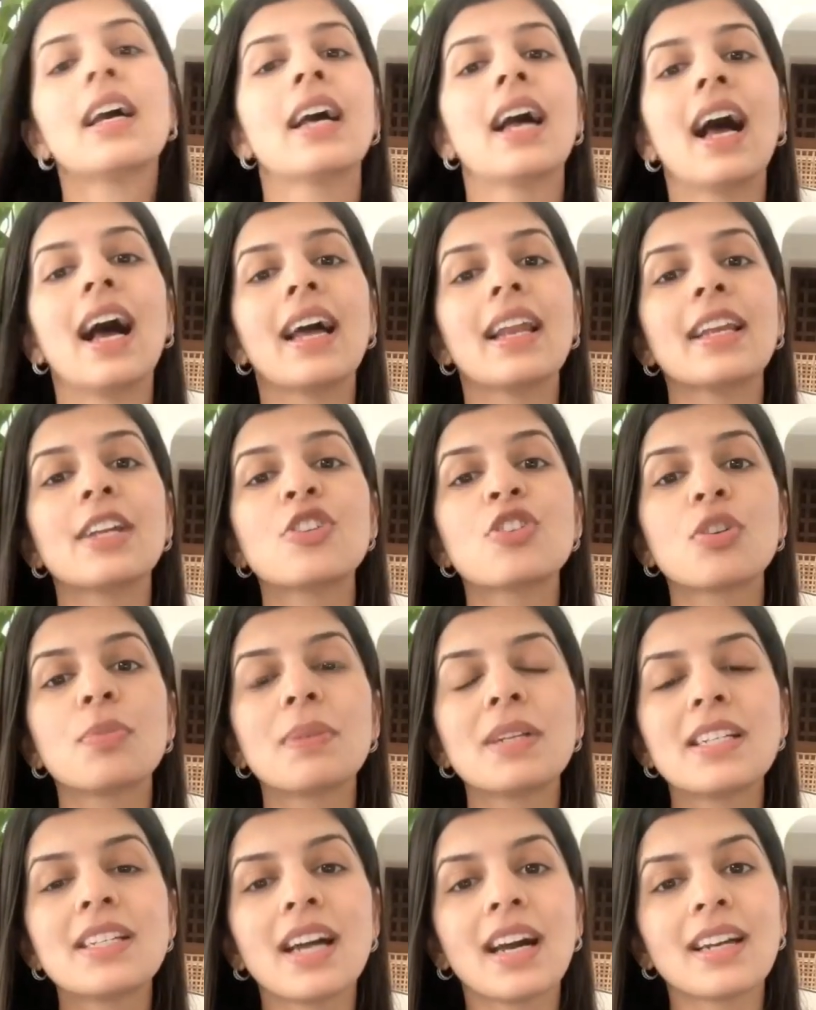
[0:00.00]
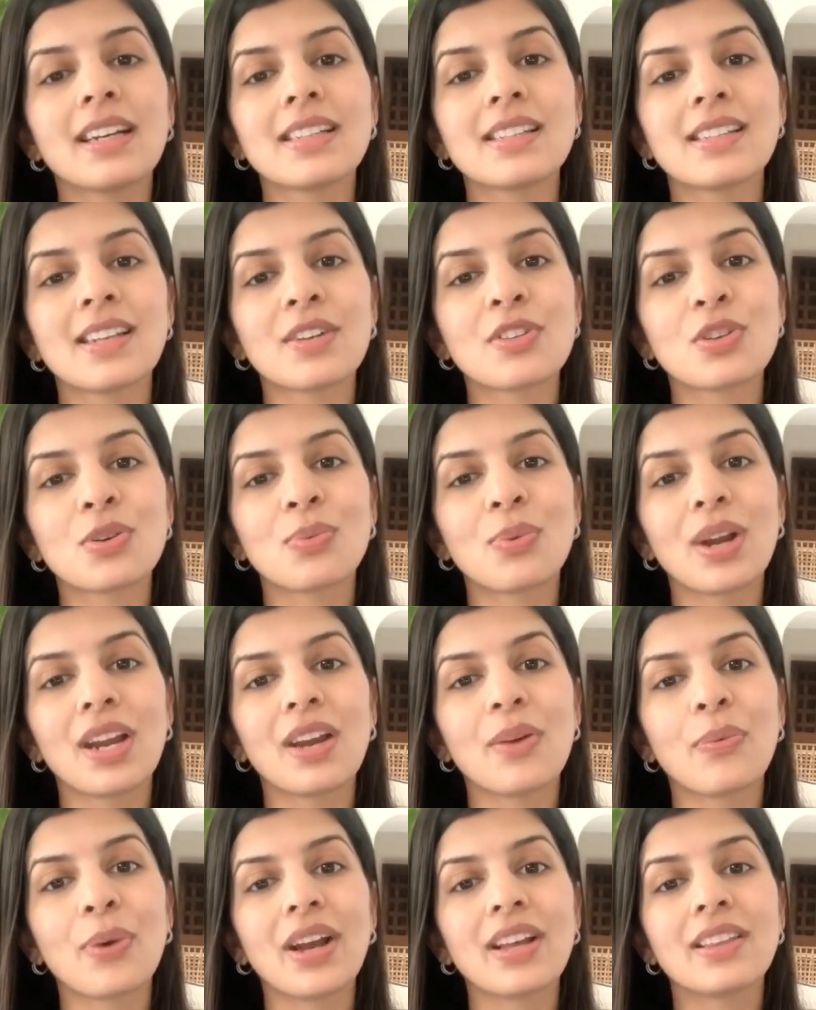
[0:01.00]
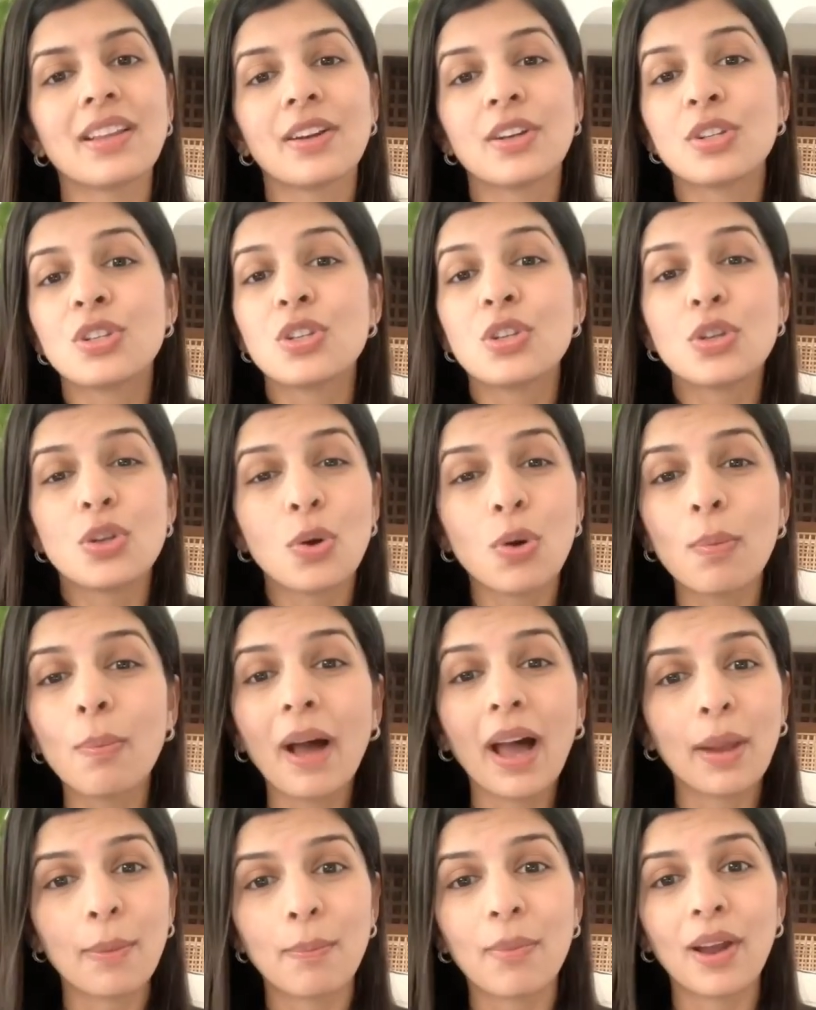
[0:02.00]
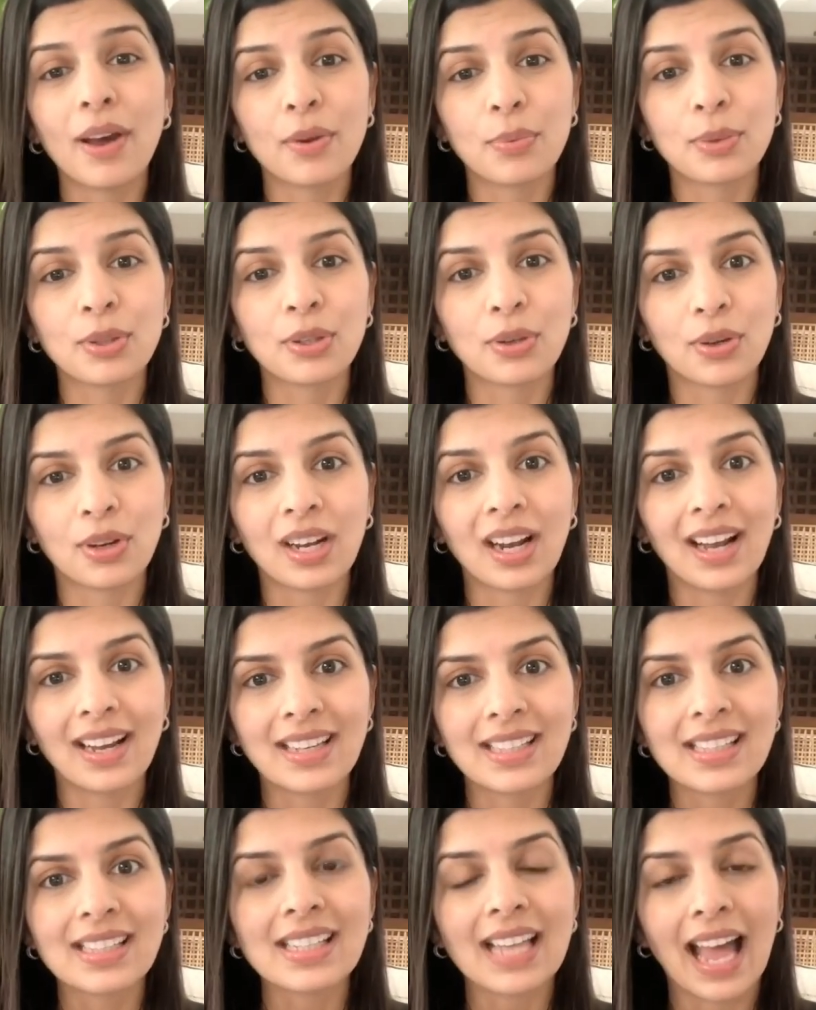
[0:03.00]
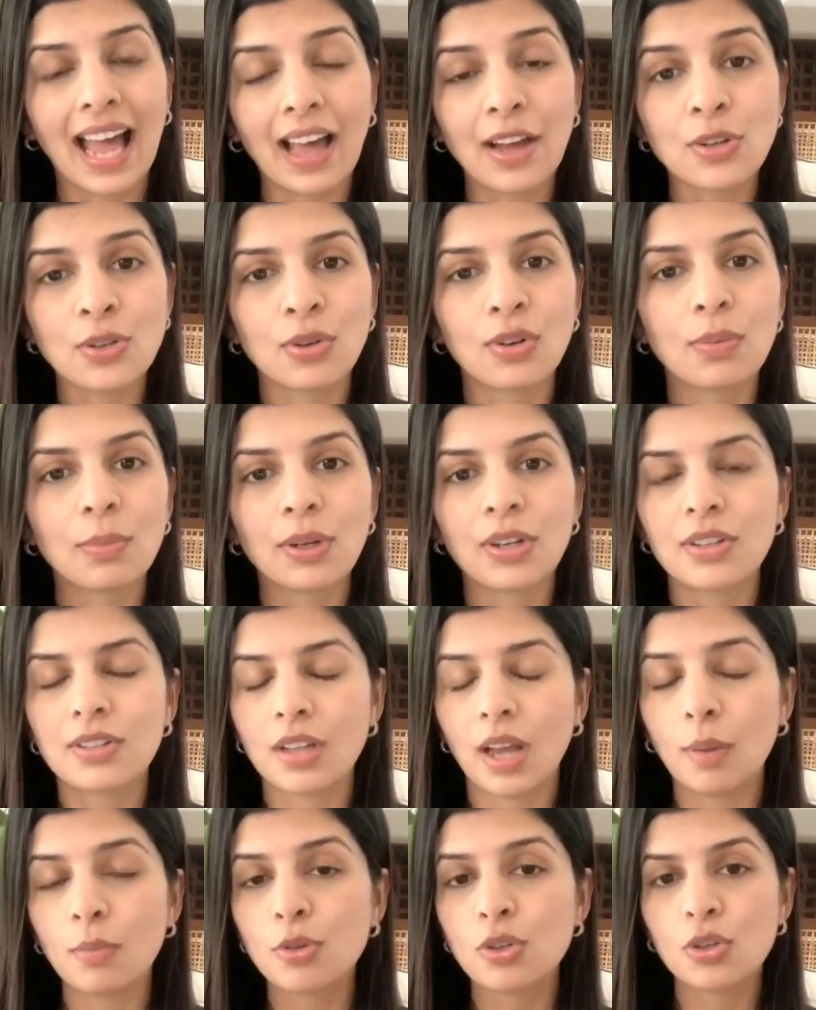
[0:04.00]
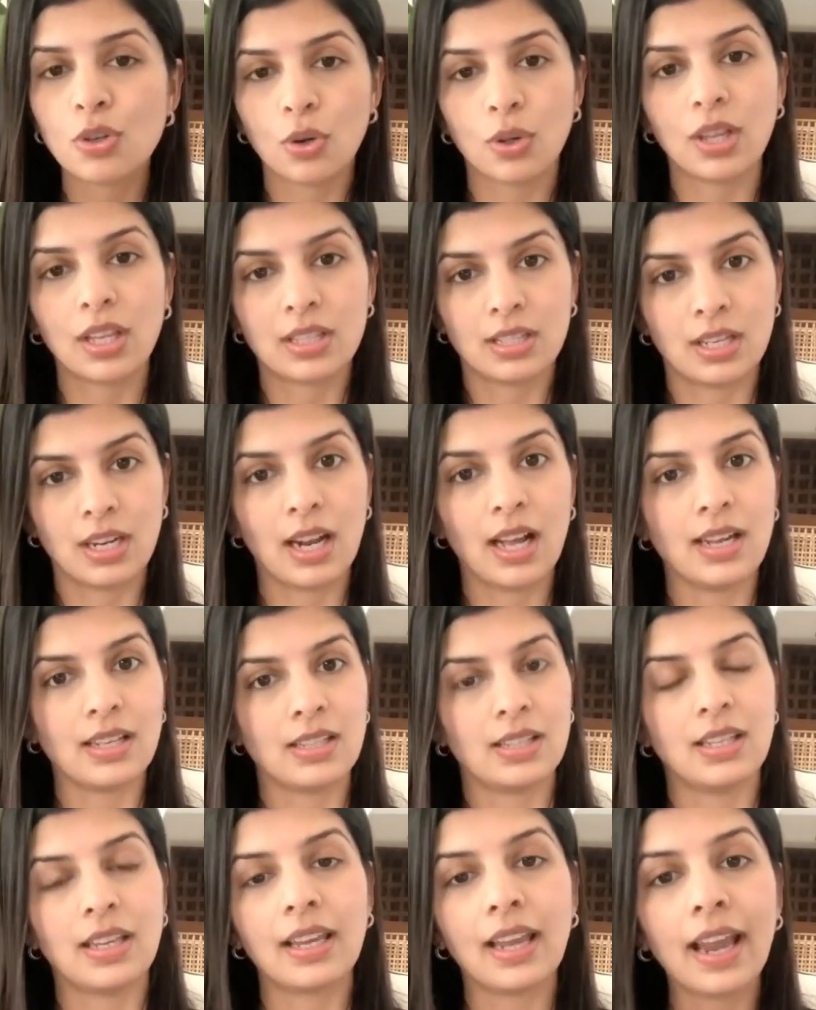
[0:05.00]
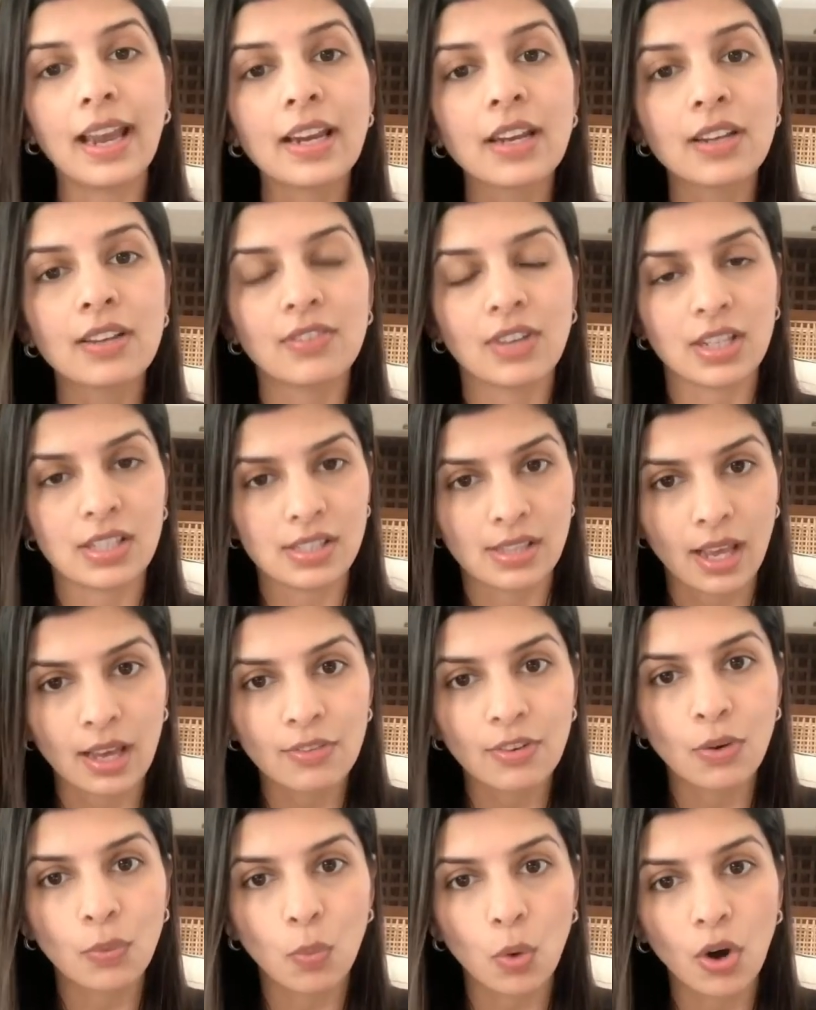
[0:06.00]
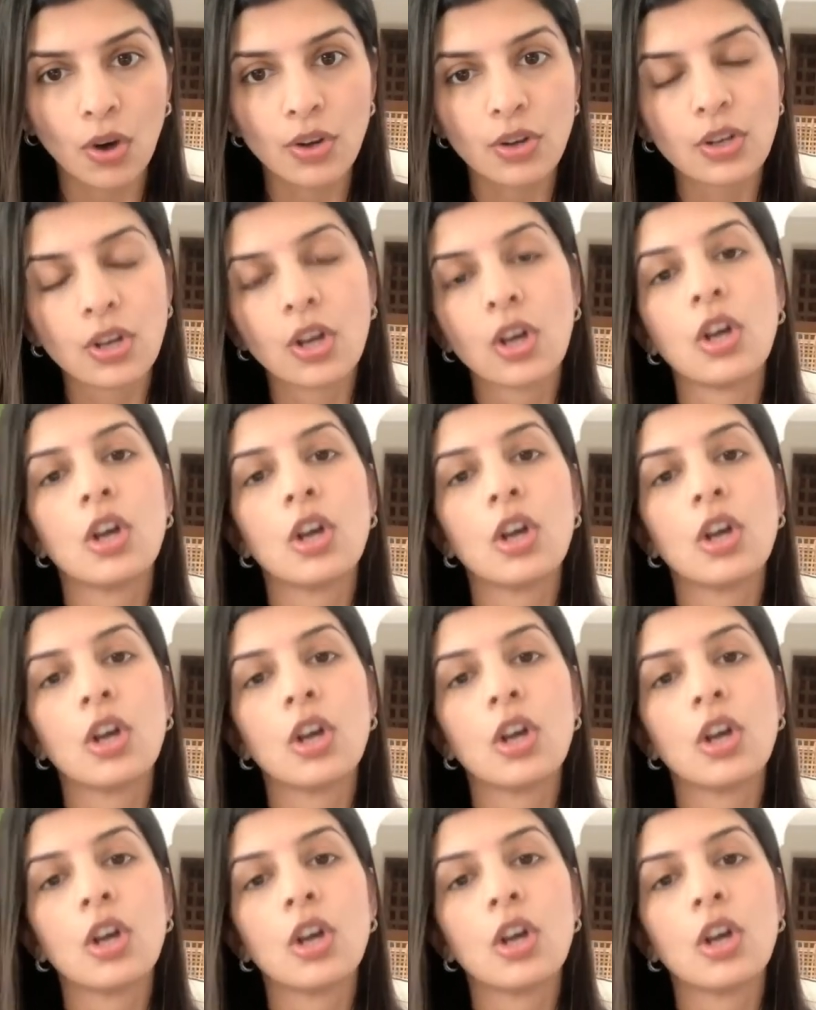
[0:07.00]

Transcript: and it should be done in such a way where there is no bad blood with your clients at all, because I'm sure that's the last thing any of us ever want.